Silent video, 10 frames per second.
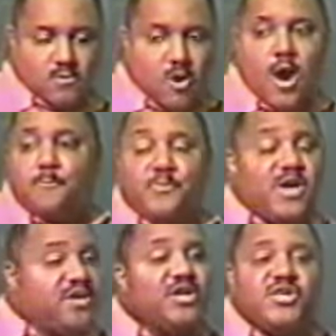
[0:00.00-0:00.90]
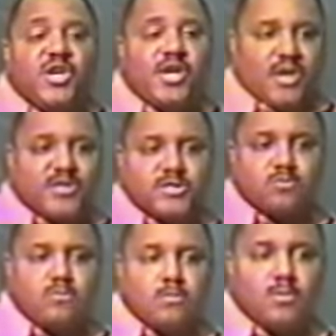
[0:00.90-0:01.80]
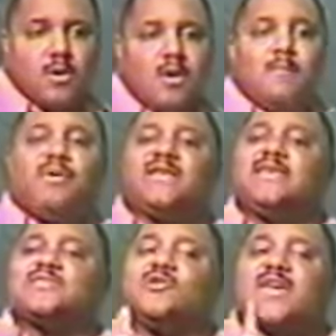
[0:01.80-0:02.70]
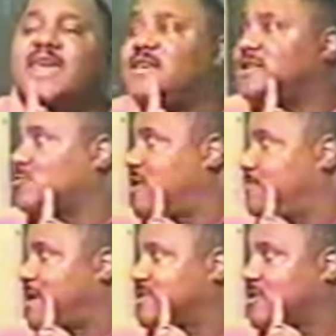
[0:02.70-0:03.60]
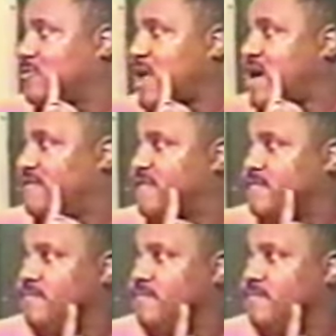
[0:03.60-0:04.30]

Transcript: Or a billion years. But let's look at it this way based on life.